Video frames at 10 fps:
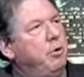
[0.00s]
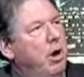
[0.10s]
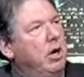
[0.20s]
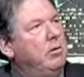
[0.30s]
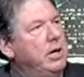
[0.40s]

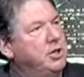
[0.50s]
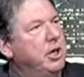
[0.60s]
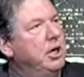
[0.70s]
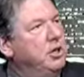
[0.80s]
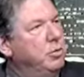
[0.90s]
progress
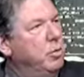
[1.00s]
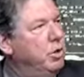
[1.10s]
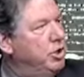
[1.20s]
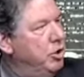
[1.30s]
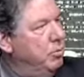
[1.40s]

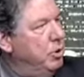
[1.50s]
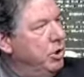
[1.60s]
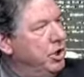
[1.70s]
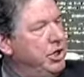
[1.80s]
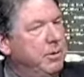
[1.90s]
towards home
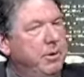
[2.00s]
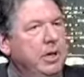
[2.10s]
ownership.